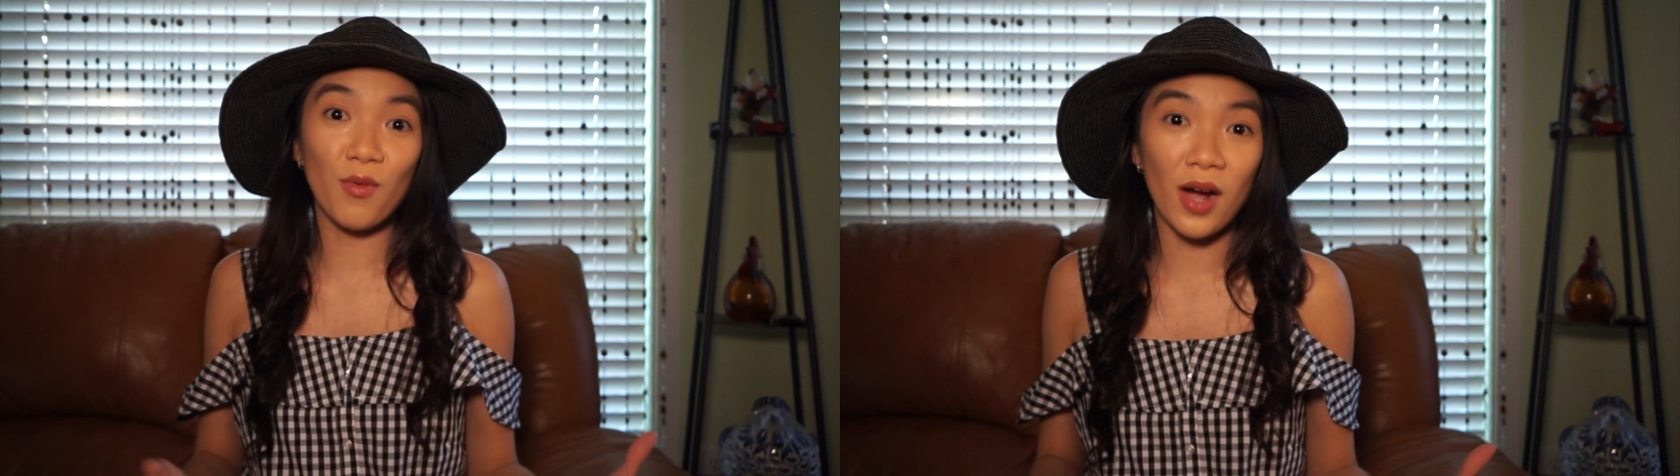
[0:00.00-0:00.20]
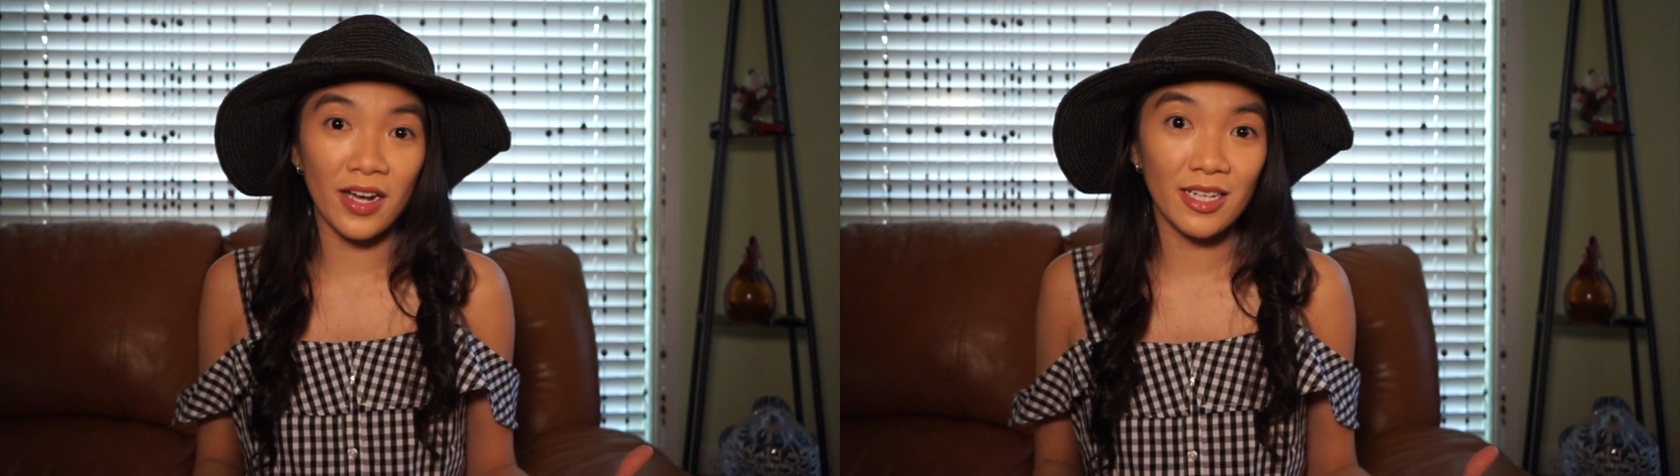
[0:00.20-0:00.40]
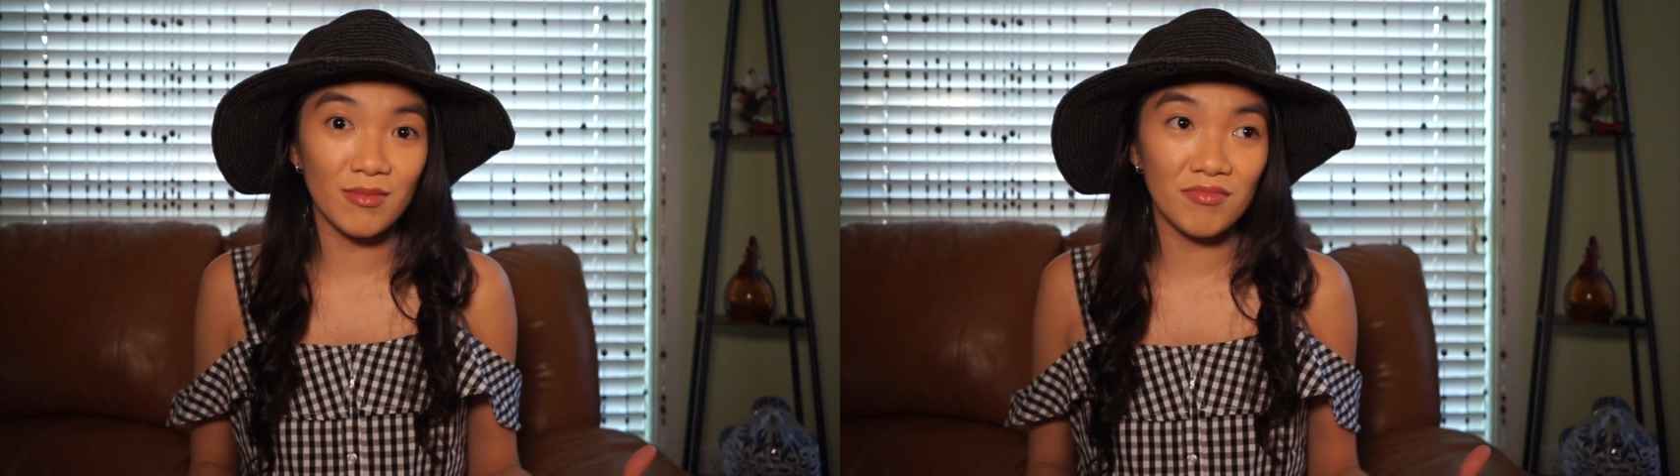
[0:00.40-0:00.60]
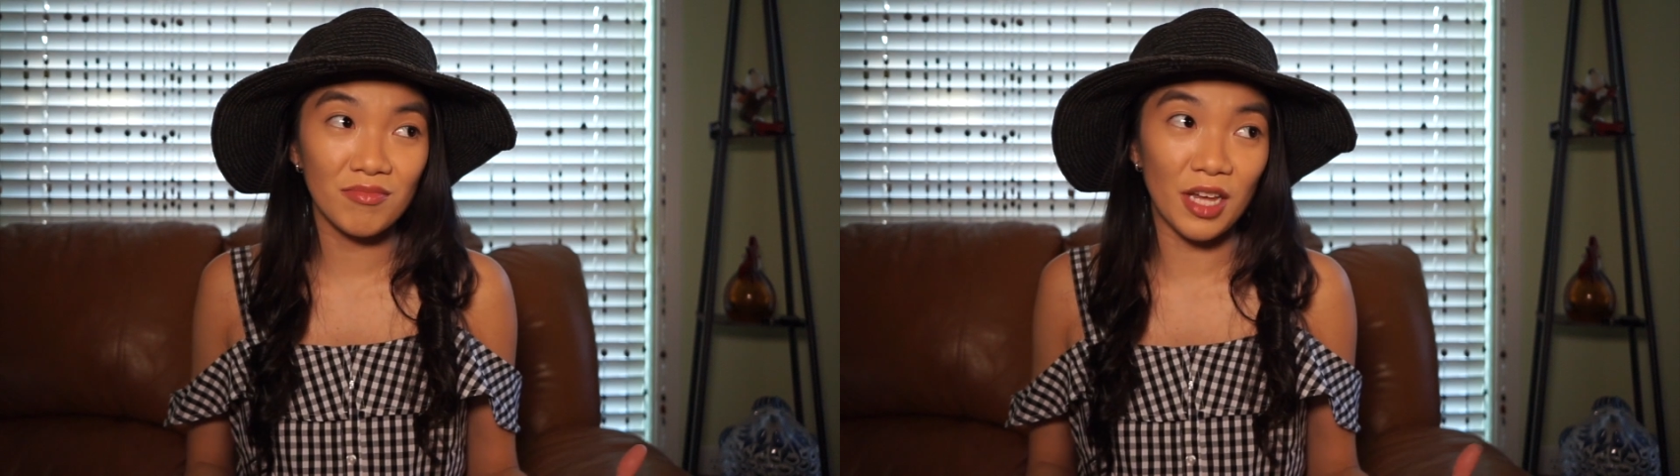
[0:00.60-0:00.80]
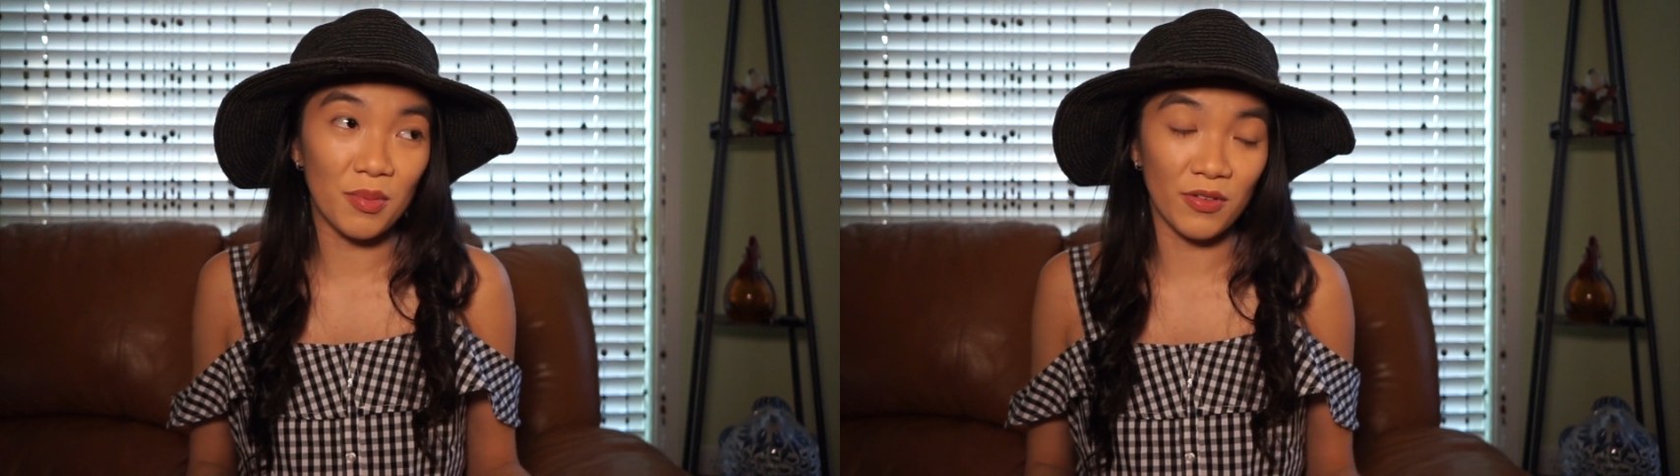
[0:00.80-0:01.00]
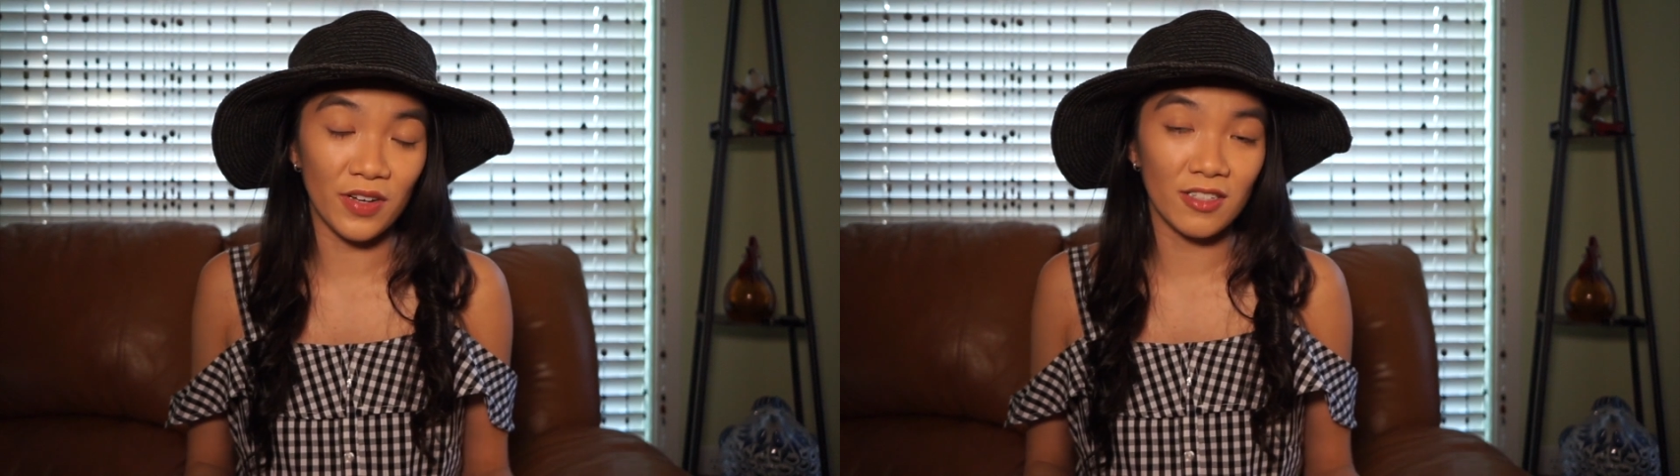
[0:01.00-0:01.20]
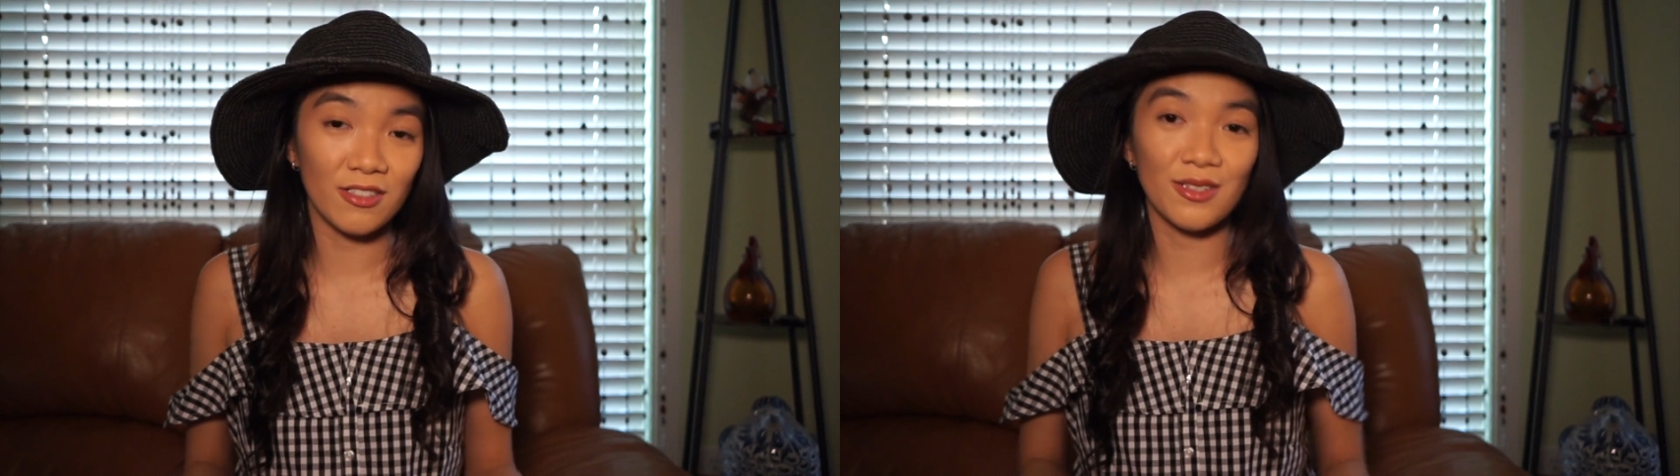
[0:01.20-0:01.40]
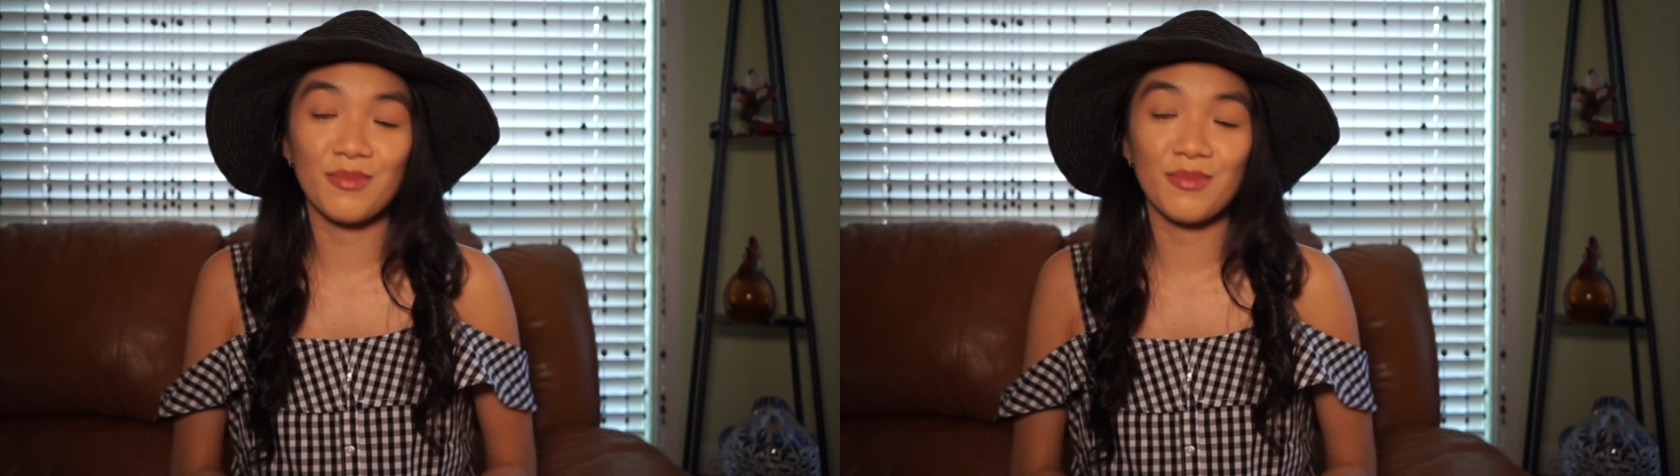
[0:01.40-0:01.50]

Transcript: why that professor.